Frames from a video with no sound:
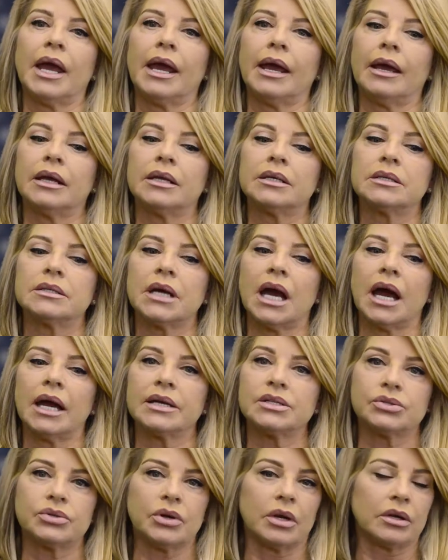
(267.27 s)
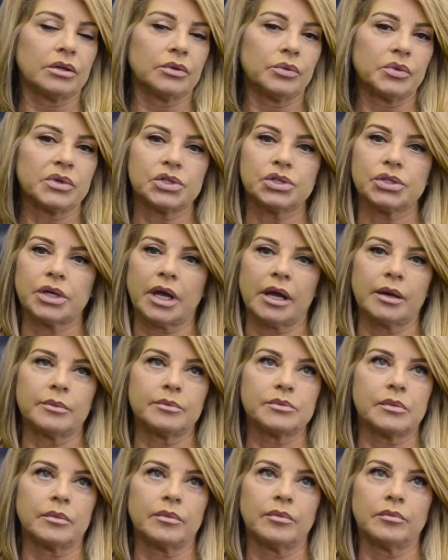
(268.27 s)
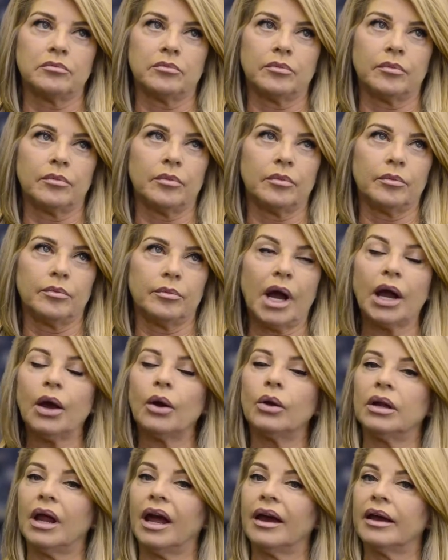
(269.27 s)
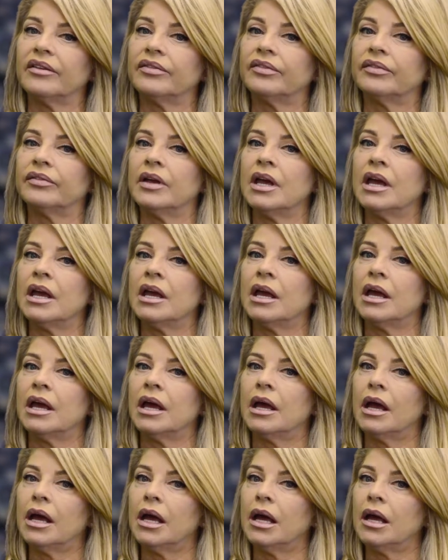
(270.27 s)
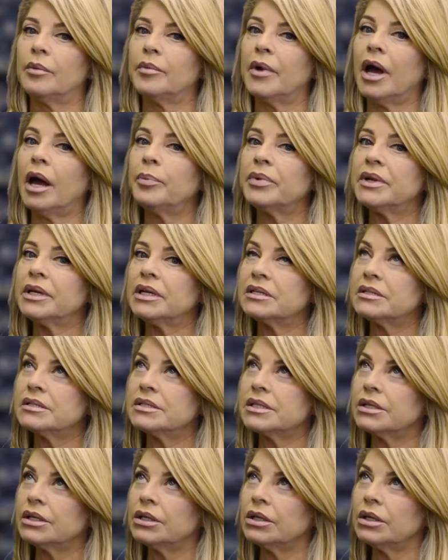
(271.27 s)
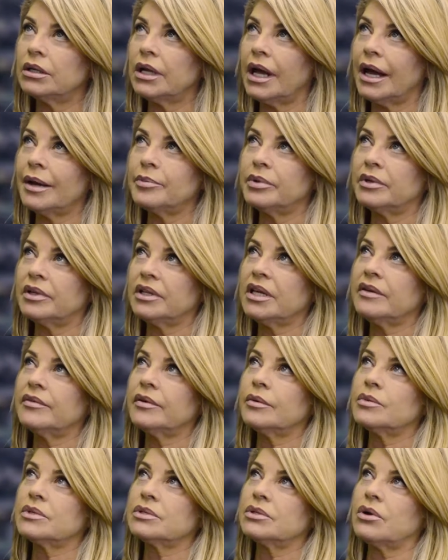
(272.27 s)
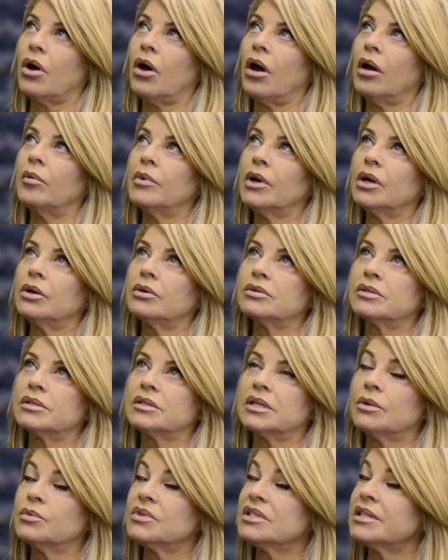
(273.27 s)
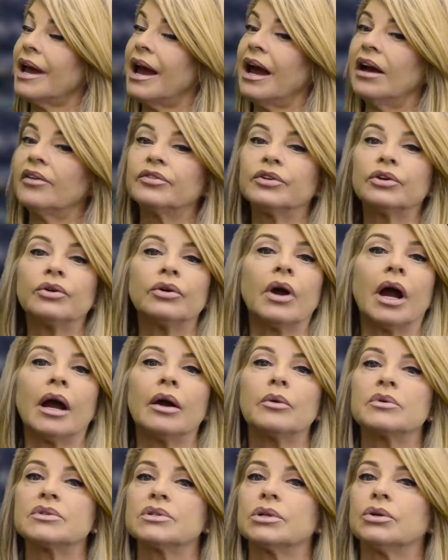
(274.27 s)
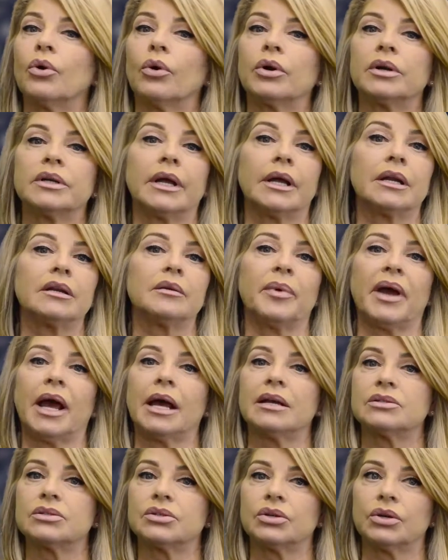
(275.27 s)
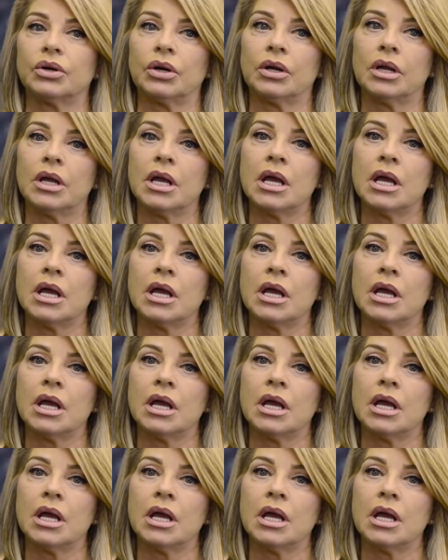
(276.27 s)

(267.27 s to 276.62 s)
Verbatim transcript: and I struggled with shame my whole life. Up and until, I believe it was almost, it was after I was an ordained pastor.